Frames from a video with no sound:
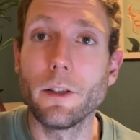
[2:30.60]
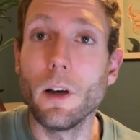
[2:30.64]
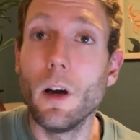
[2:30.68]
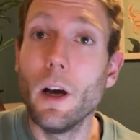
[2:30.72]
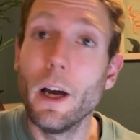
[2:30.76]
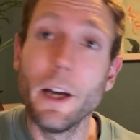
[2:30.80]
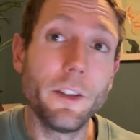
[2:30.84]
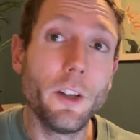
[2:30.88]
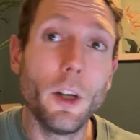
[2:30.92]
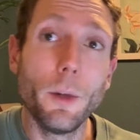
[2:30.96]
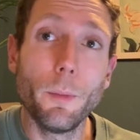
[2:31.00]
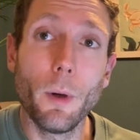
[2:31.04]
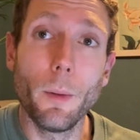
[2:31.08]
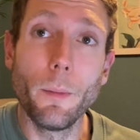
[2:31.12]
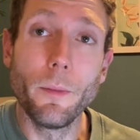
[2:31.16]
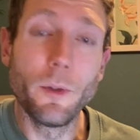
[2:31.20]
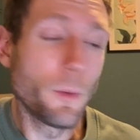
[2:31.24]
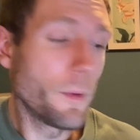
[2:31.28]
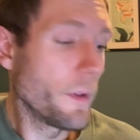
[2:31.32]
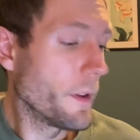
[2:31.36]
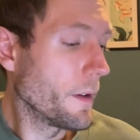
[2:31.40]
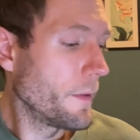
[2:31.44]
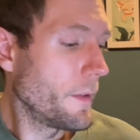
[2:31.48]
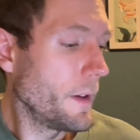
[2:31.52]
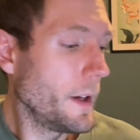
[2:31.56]
I had no problems
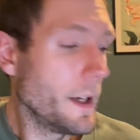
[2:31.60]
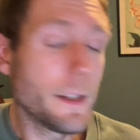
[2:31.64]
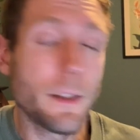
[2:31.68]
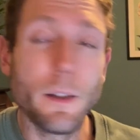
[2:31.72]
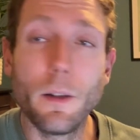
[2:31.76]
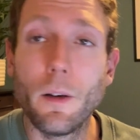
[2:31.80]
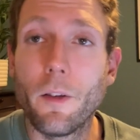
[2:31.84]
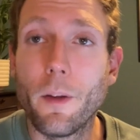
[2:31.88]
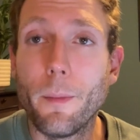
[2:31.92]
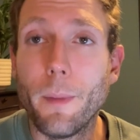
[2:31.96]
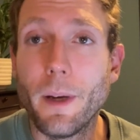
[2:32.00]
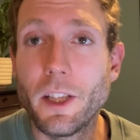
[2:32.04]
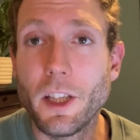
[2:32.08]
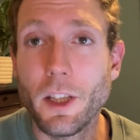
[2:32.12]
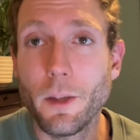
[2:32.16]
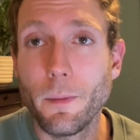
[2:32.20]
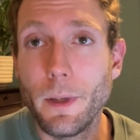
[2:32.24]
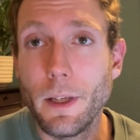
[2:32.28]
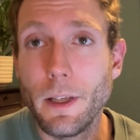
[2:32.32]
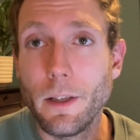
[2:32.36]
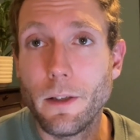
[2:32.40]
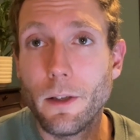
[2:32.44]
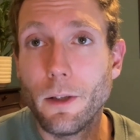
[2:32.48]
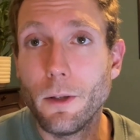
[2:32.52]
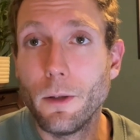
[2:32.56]
with the fit of the Magic
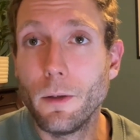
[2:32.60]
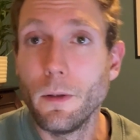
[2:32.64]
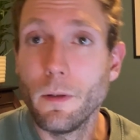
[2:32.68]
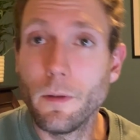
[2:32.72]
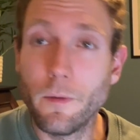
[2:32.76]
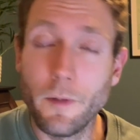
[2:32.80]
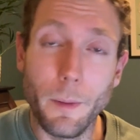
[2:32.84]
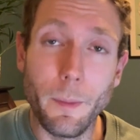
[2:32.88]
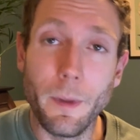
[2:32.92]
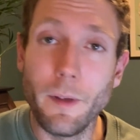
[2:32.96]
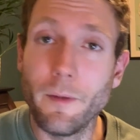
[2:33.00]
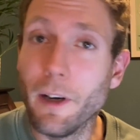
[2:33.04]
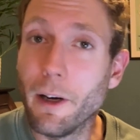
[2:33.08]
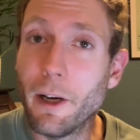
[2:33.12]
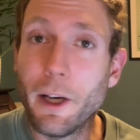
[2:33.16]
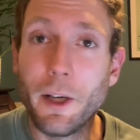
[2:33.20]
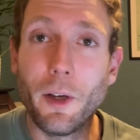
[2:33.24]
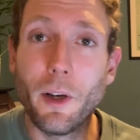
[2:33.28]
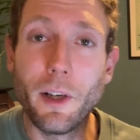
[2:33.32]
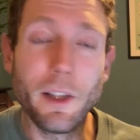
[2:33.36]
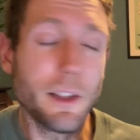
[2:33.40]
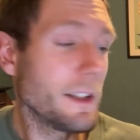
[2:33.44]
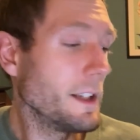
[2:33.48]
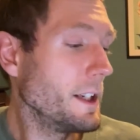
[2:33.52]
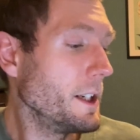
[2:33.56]
Speed 2. Fit me very
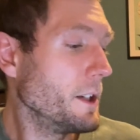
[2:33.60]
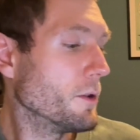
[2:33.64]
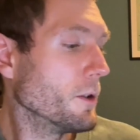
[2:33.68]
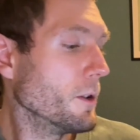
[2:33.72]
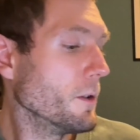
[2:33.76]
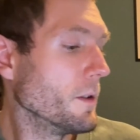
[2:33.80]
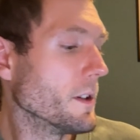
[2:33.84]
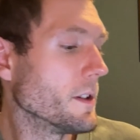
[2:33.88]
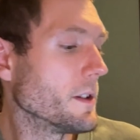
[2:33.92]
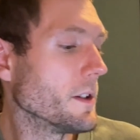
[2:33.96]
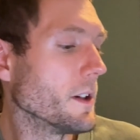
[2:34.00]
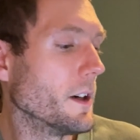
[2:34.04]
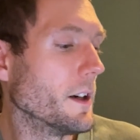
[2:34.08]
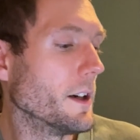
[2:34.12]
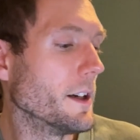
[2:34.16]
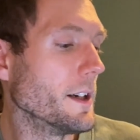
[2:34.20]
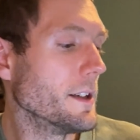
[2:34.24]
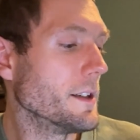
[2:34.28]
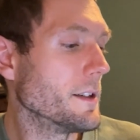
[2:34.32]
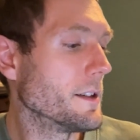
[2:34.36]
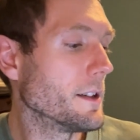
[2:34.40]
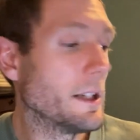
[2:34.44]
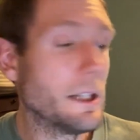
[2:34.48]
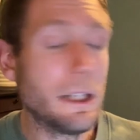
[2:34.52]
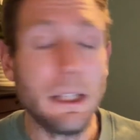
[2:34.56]
nicely, true to
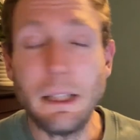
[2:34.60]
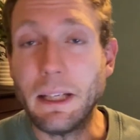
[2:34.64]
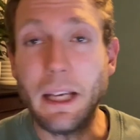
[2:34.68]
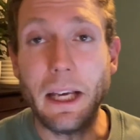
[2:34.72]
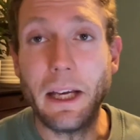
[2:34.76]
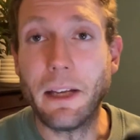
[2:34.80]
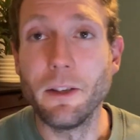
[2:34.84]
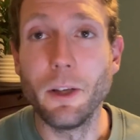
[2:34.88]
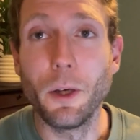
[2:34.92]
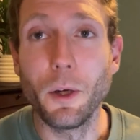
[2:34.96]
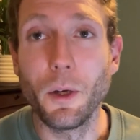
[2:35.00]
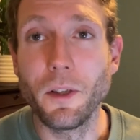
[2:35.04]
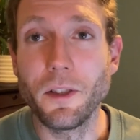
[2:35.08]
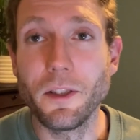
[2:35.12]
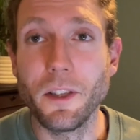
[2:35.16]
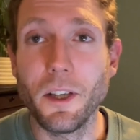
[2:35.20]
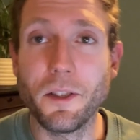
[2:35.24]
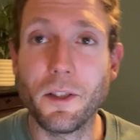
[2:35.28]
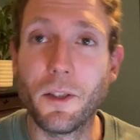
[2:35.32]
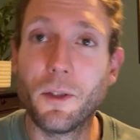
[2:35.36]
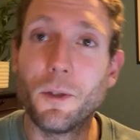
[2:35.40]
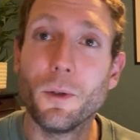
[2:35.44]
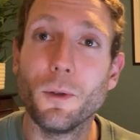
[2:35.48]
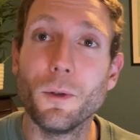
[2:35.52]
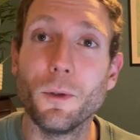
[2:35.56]
size. Yeah, no
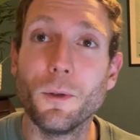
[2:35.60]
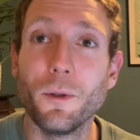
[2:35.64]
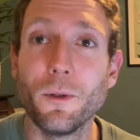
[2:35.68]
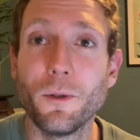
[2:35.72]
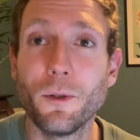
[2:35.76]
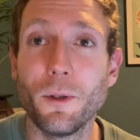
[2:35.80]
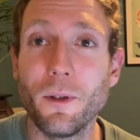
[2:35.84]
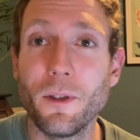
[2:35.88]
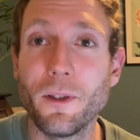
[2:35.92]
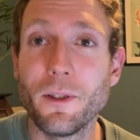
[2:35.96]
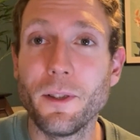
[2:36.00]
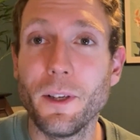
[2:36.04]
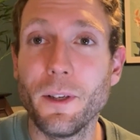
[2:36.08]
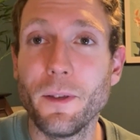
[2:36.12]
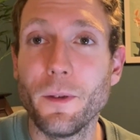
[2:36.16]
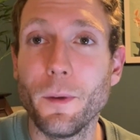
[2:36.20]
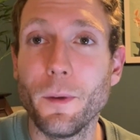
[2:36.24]
concerns at all, true to size for